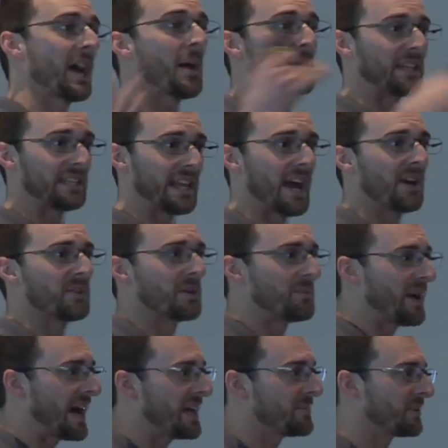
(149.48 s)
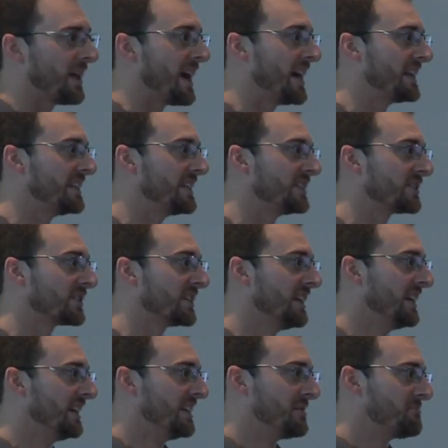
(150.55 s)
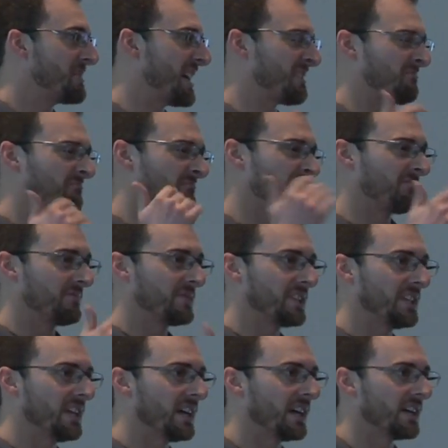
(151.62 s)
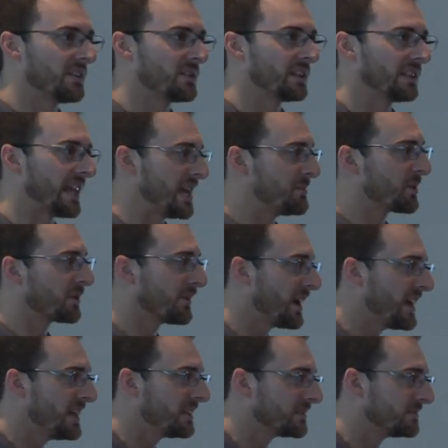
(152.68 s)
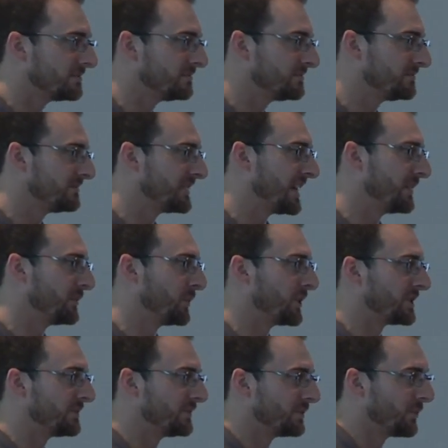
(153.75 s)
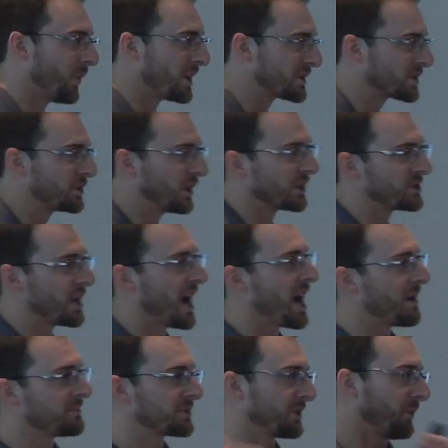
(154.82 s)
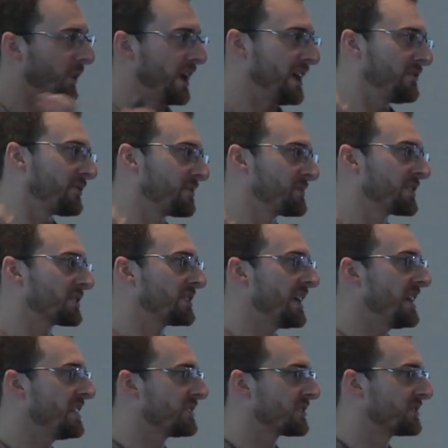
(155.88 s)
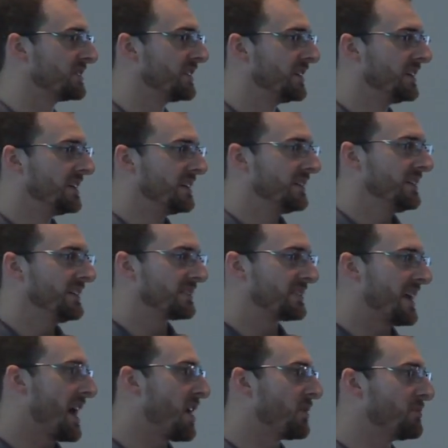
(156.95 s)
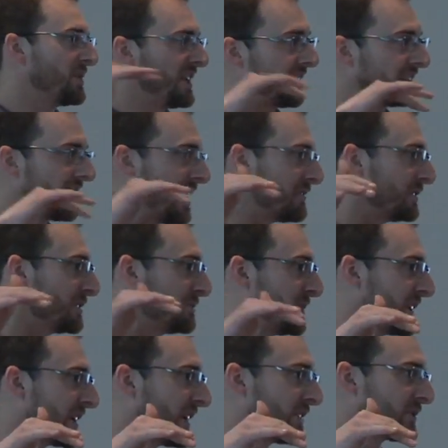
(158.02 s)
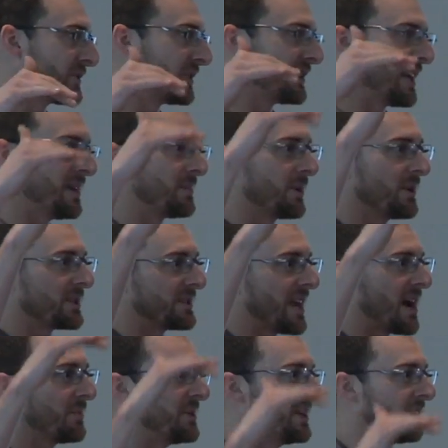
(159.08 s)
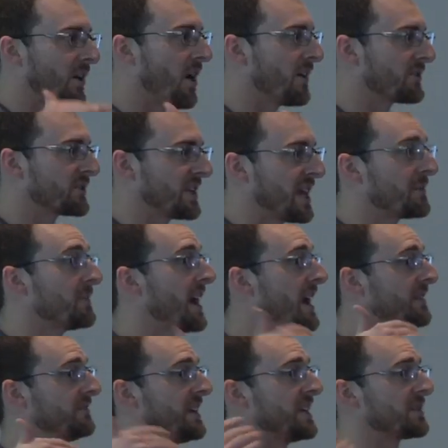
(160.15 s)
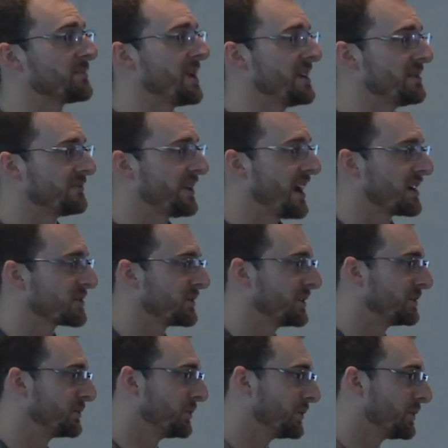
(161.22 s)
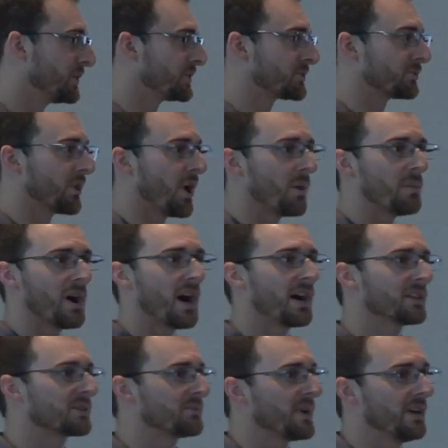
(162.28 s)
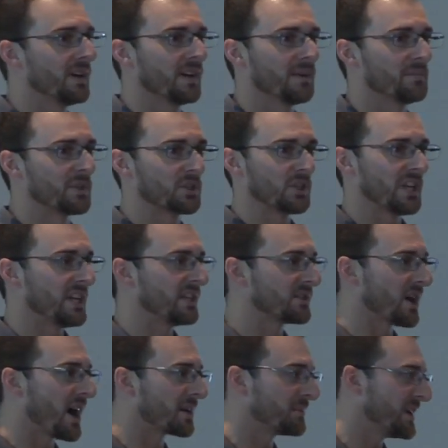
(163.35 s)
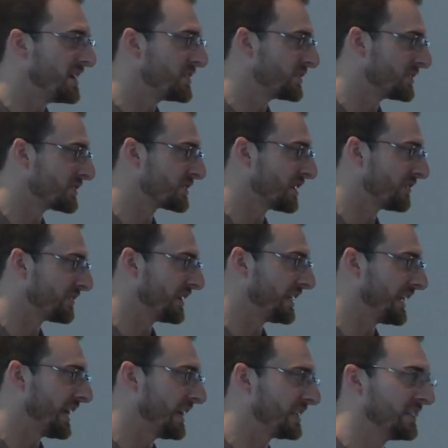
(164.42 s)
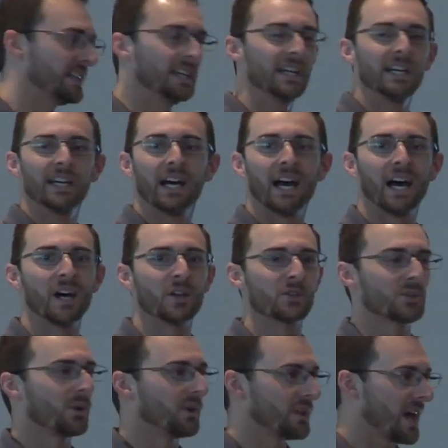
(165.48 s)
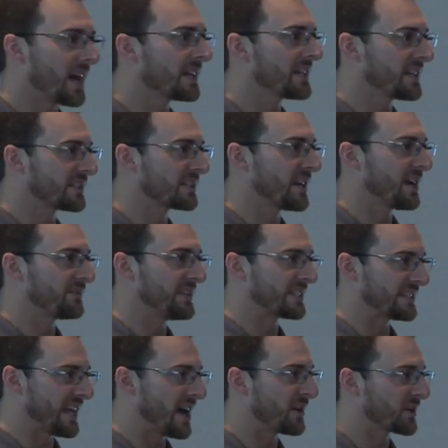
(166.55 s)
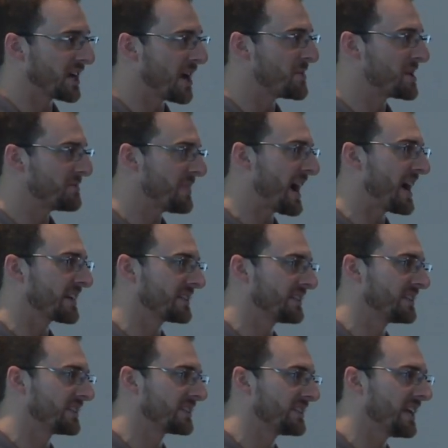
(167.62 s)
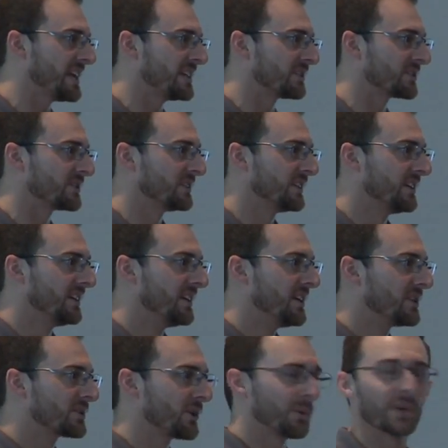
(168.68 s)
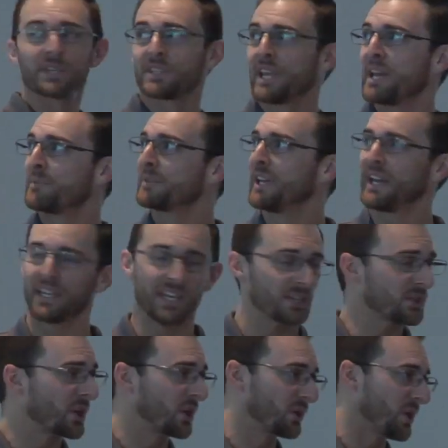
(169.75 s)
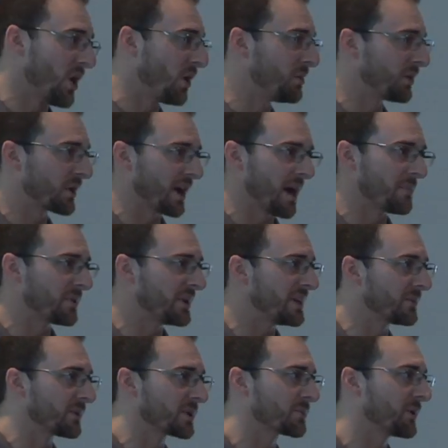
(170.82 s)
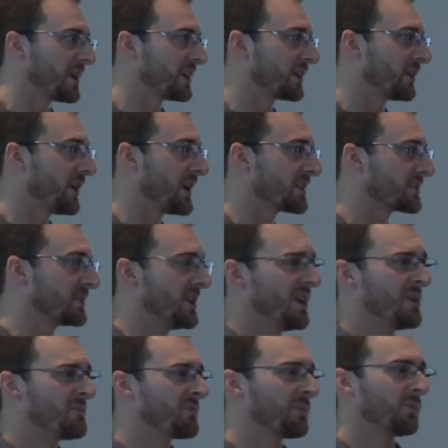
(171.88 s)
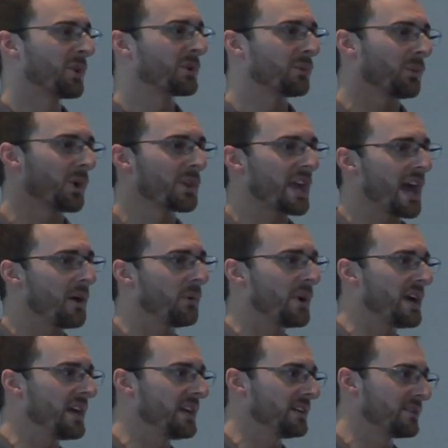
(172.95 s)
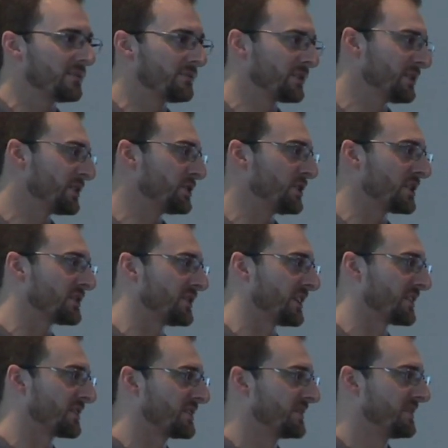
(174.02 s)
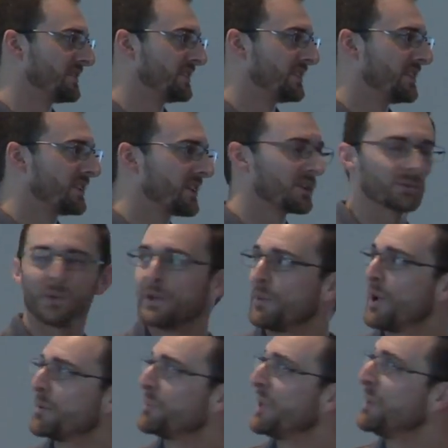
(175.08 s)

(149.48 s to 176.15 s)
coming down the pipeline is that the, uh, the labor rate that would once took jobs away from the states is now being leveled because the labor is now being offset by advanced manufacturing tools, robots, uh, machines, automation, and stuff like that. Uh, so a lot of that stuff is now coming back to the states. So where Samtec is a global company and we're spread across, we're, we're that way for logistics. Because we want